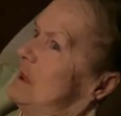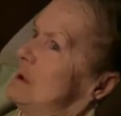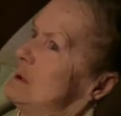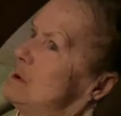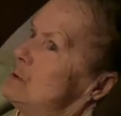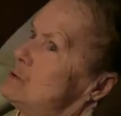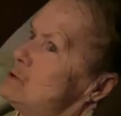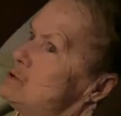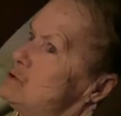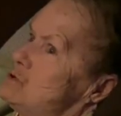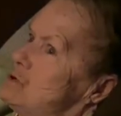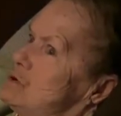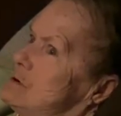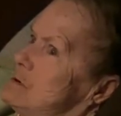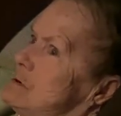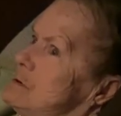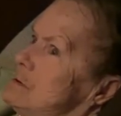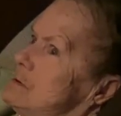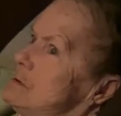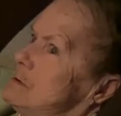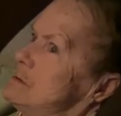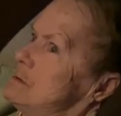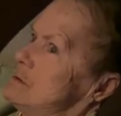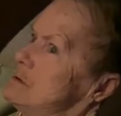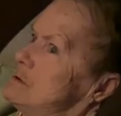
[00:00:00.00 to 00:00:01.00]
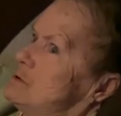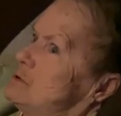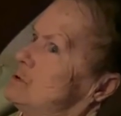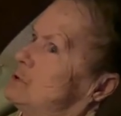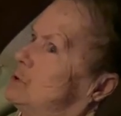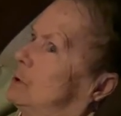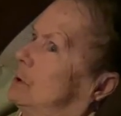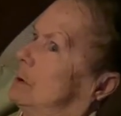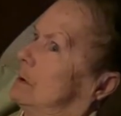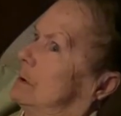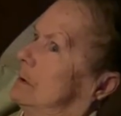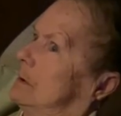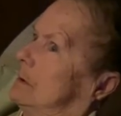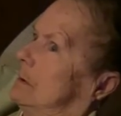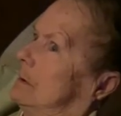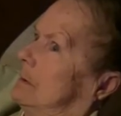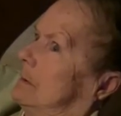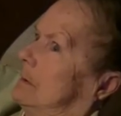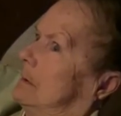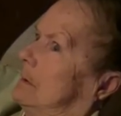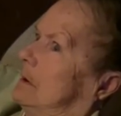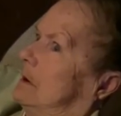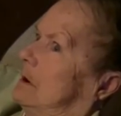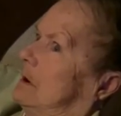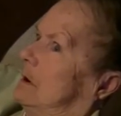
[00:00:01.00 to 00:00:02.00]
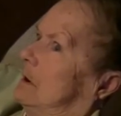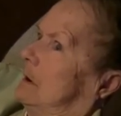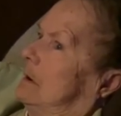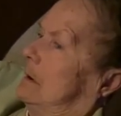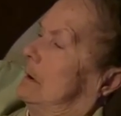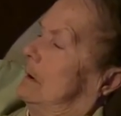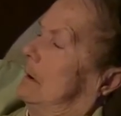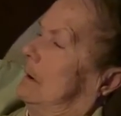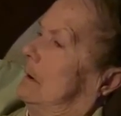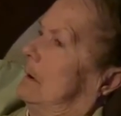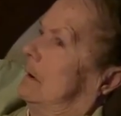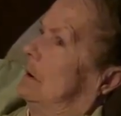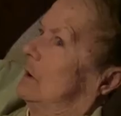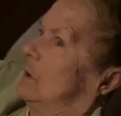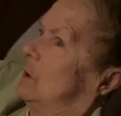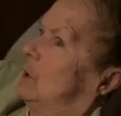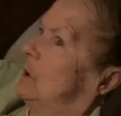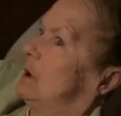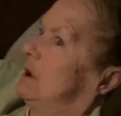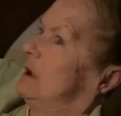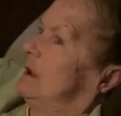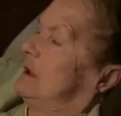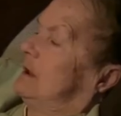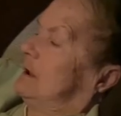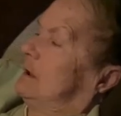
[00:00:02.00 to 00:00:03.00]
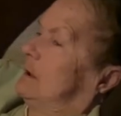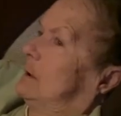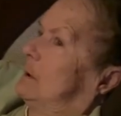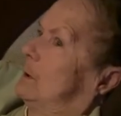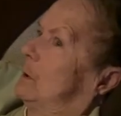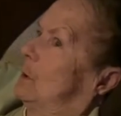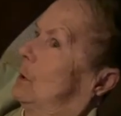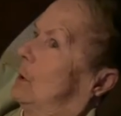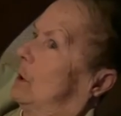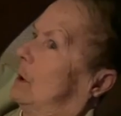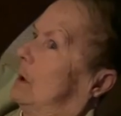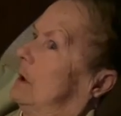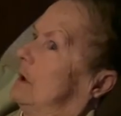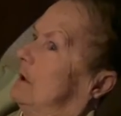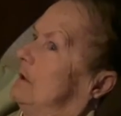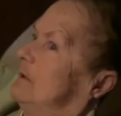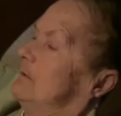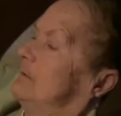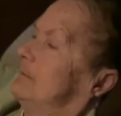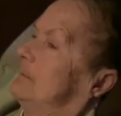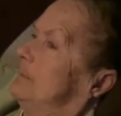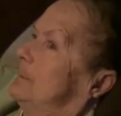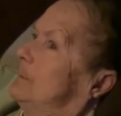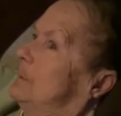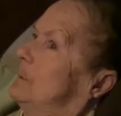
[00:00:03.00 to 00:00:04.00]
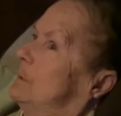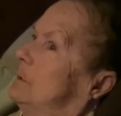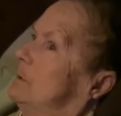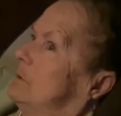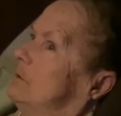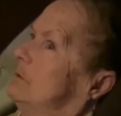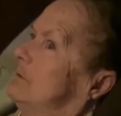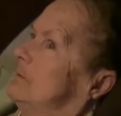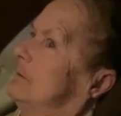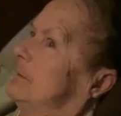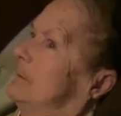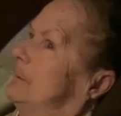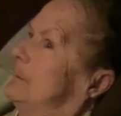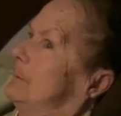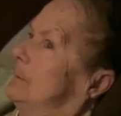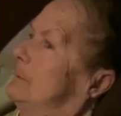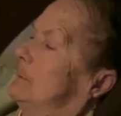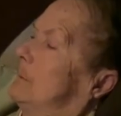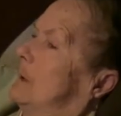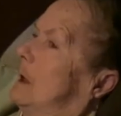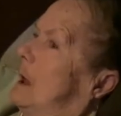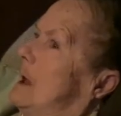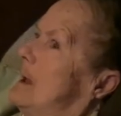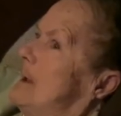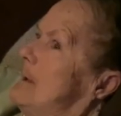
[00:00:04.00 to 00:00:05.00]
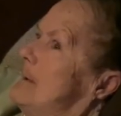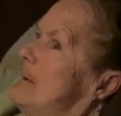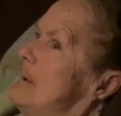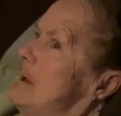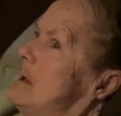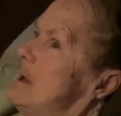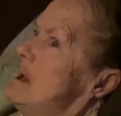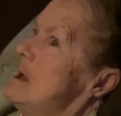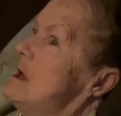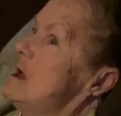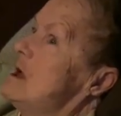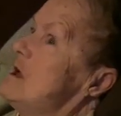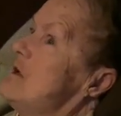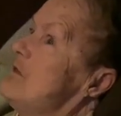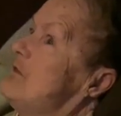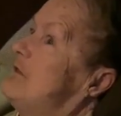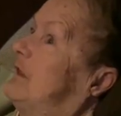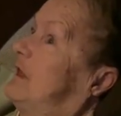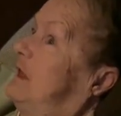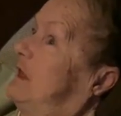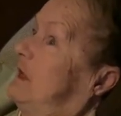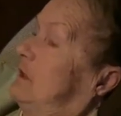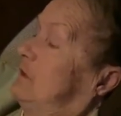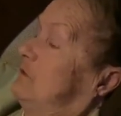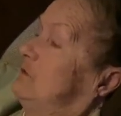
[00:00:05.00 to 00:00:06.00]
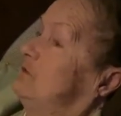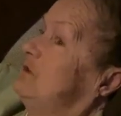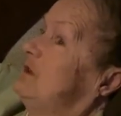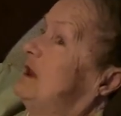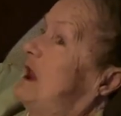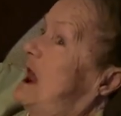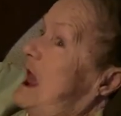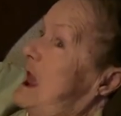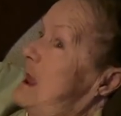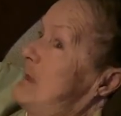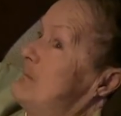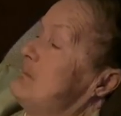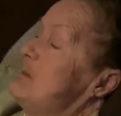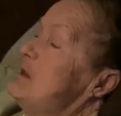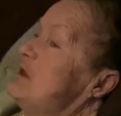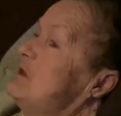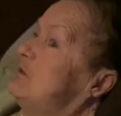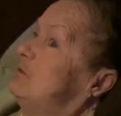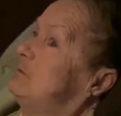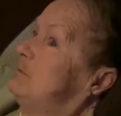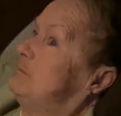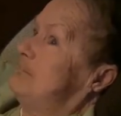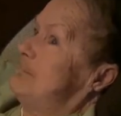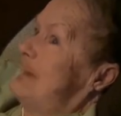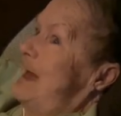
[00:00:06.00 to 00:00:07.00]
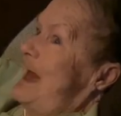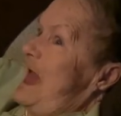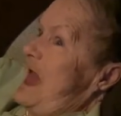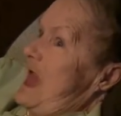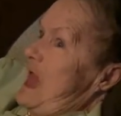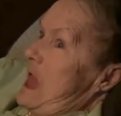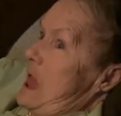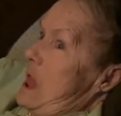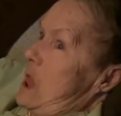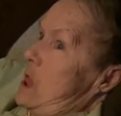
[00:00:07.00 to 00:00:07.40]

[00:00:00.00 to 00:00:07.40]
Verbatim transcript: name's kid? I mean, what is the kid's name? The kid's name is May.